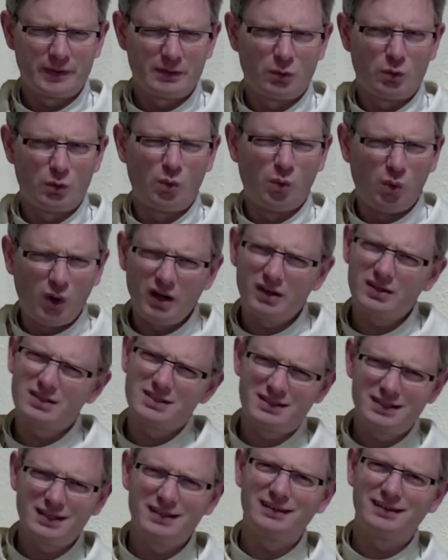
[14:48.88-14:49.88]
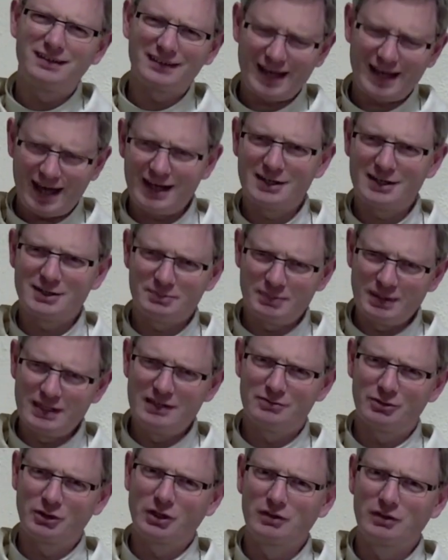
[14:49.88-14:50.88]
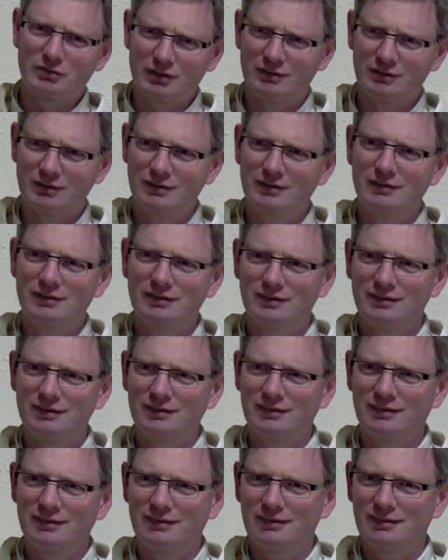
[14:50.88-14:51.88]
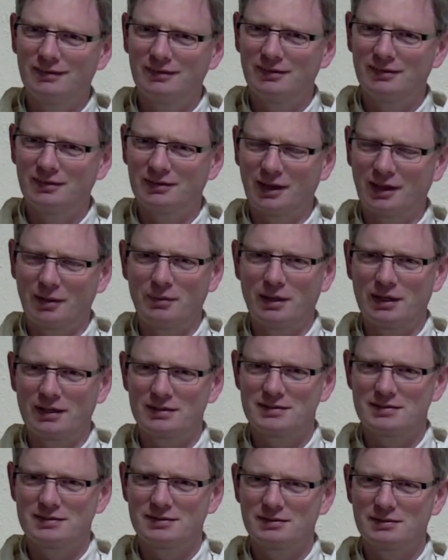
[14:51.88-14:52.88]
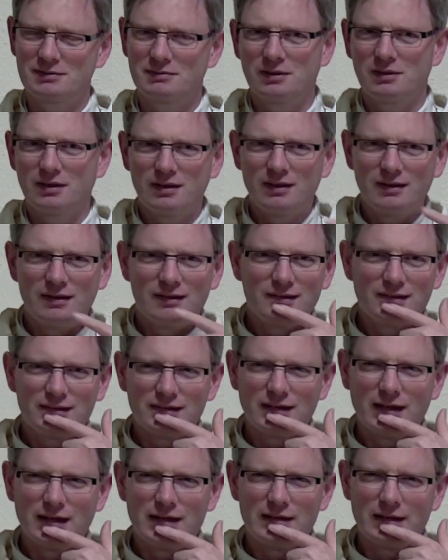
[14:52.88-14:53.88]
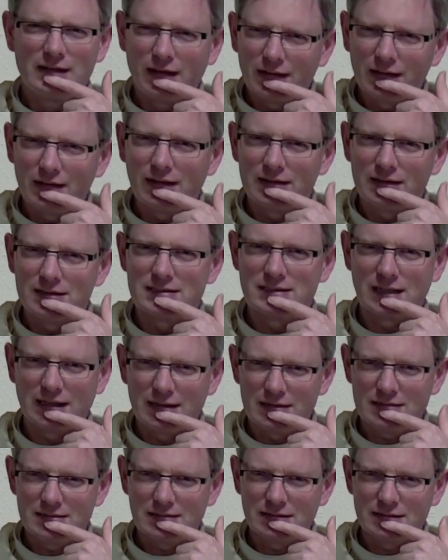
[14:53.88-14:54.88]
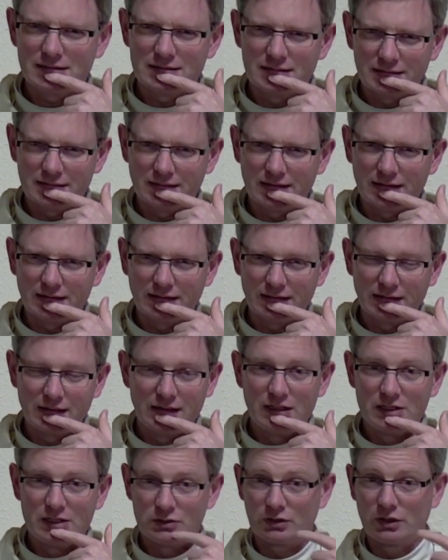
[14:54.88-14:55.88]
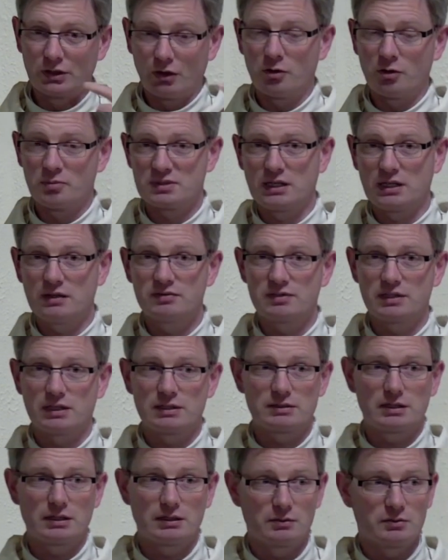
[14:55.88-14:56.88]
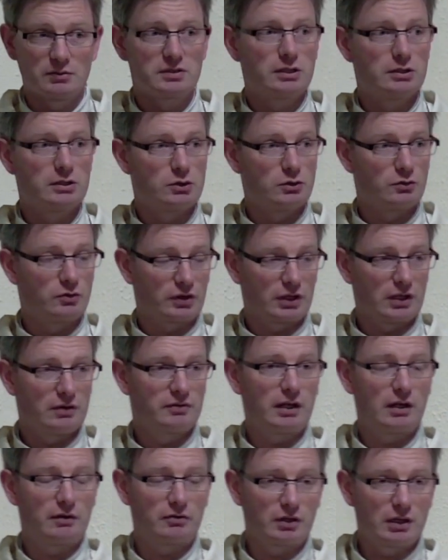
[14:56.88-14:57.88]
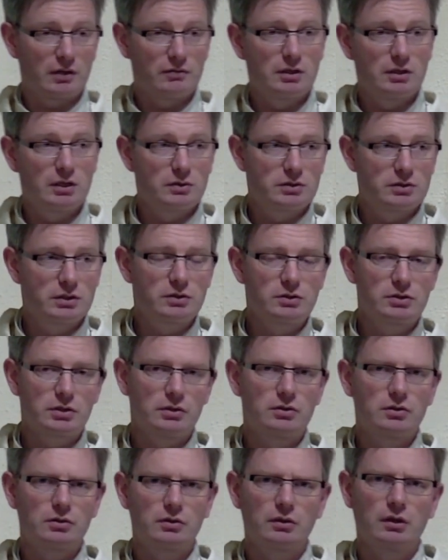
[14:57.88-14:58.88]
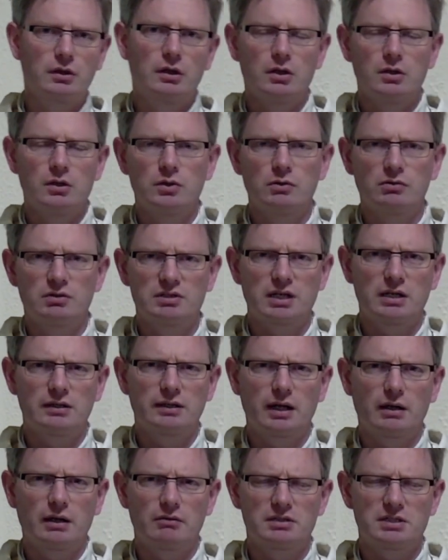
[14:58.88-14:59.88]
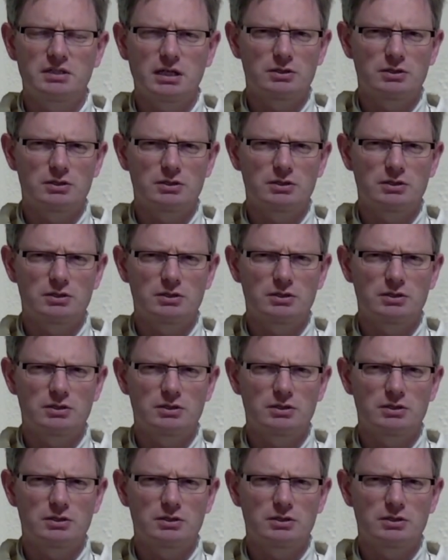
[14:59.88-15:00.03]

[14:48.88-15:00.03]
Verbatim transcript: What sin can't be forgiven? That makes not a lot of sense considering you know, the Lord himself says, he who sins you forgive, they are forgiven, he who sins you, you retain, they are retained.